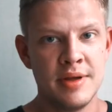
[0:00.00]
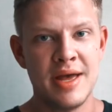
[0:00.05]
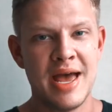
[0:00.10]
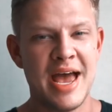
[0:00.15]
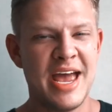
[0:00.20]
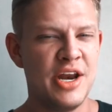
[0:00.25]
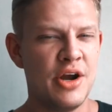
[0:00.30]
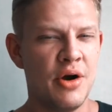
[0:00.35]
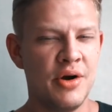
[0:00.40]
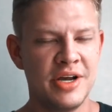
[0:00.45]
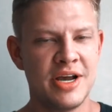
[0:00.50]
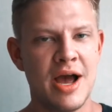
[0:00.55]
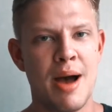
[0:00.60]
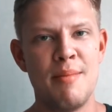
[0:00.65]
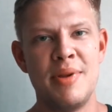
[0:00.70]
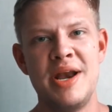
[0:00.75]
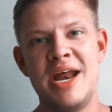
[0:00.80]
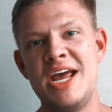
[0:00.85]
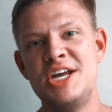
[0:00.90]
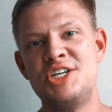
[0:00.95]
And, you know, the
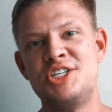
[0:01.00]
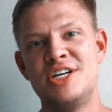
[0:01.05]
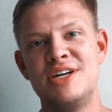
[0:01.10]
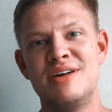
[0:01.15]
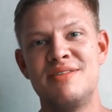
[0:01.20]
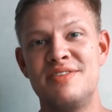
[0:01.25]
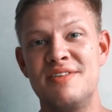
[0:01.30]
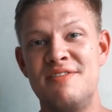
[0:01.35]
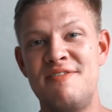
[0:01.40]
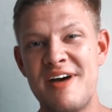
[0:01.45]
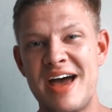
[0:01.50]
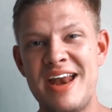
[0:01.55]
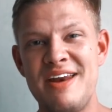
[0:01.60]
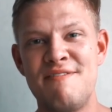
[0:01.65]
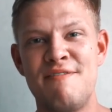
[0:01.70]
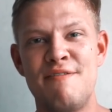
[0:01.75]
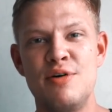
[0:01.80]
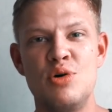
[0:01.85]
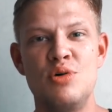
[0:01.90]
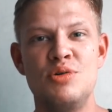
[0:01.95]
combination of the fatty
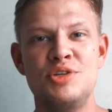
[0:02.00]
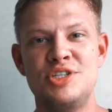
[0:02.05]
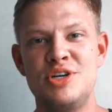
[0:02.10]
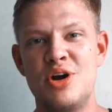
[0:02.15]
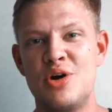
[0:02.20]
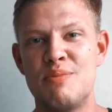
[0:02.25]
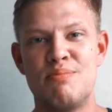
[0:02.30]
foods, you know,